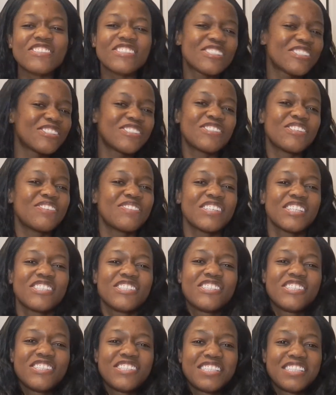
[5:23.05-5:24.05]
so
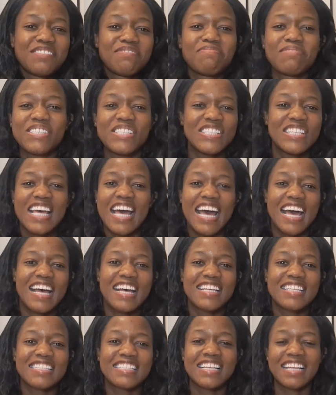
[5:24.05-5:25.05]
much pizzazz.